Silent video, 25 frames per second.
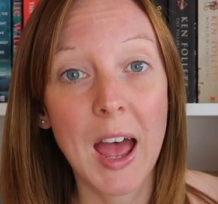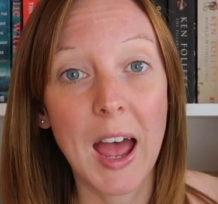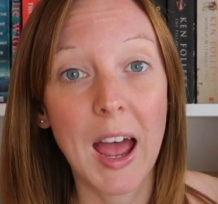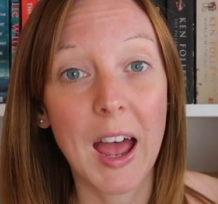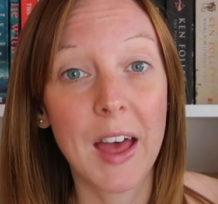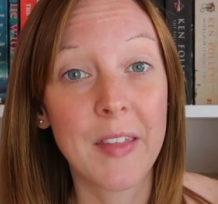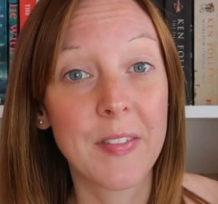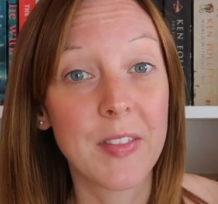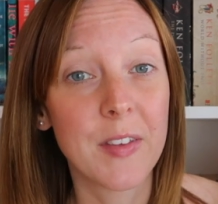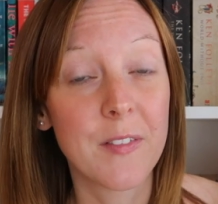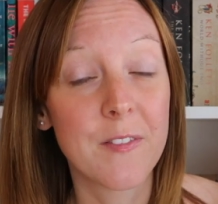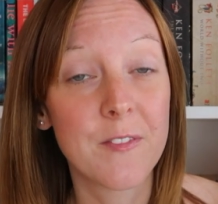
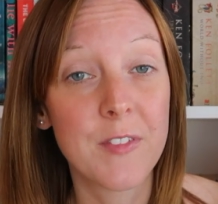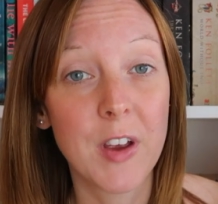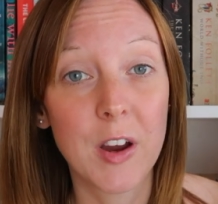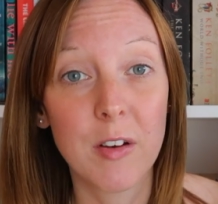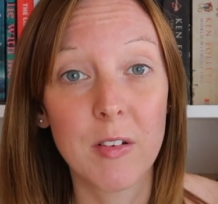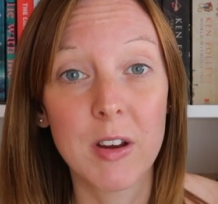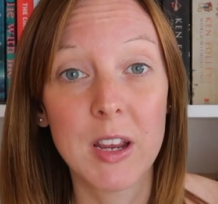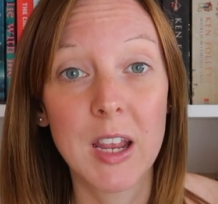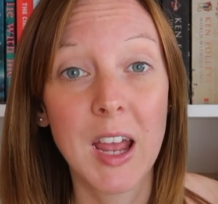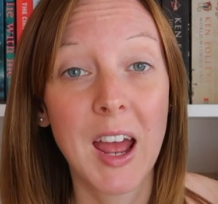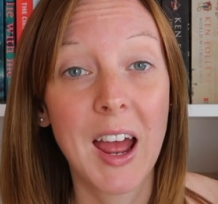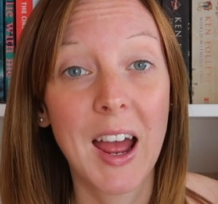at the
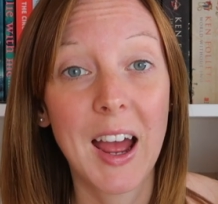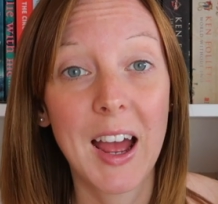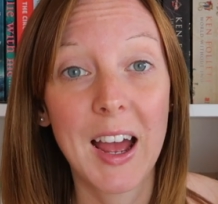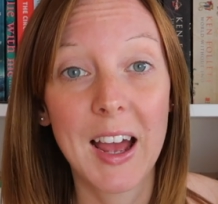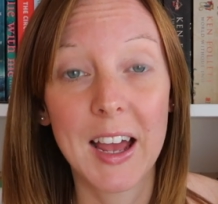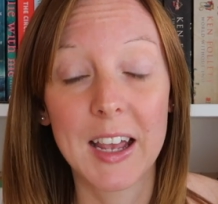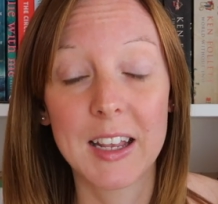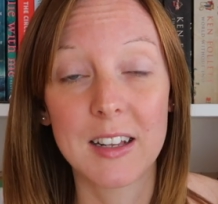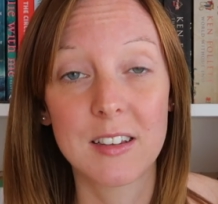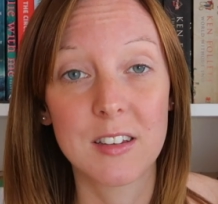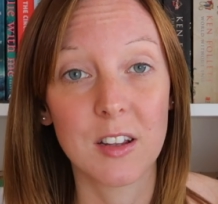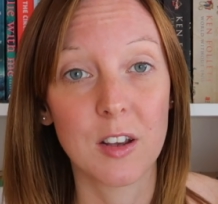very
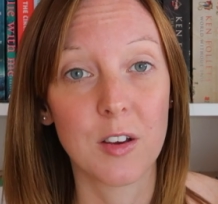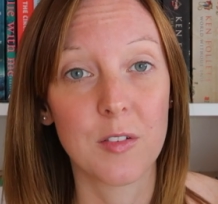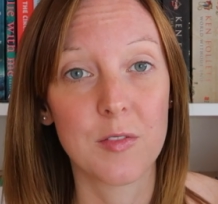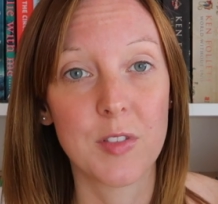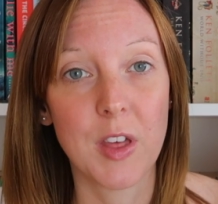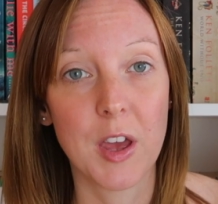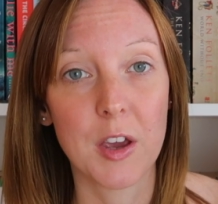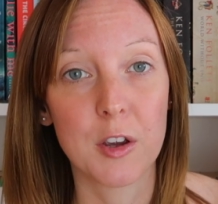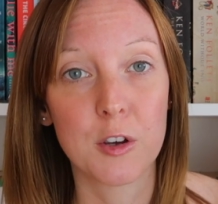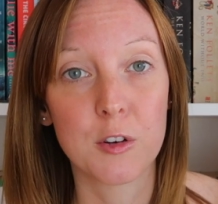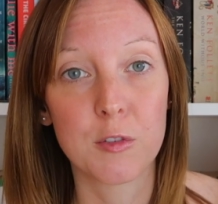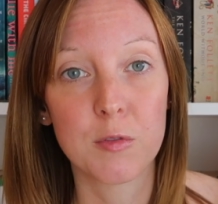height of
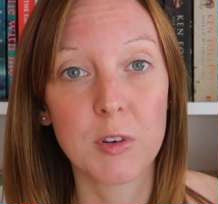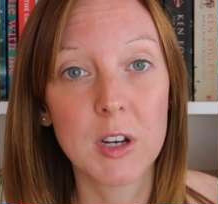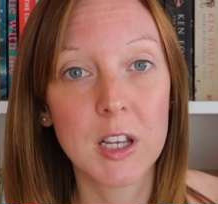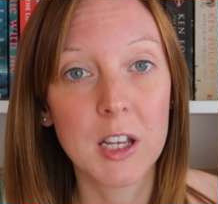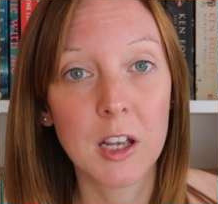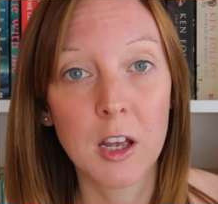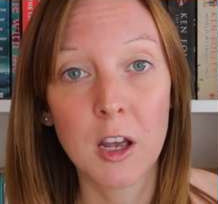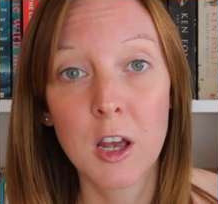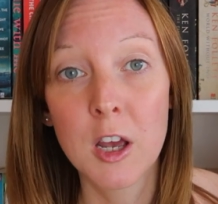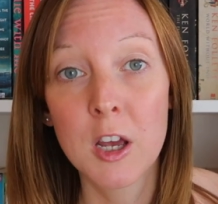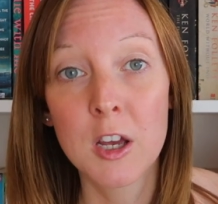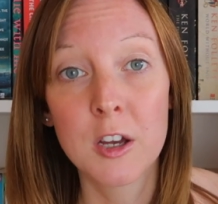their
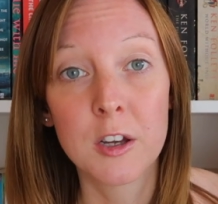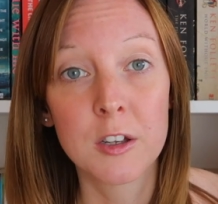career,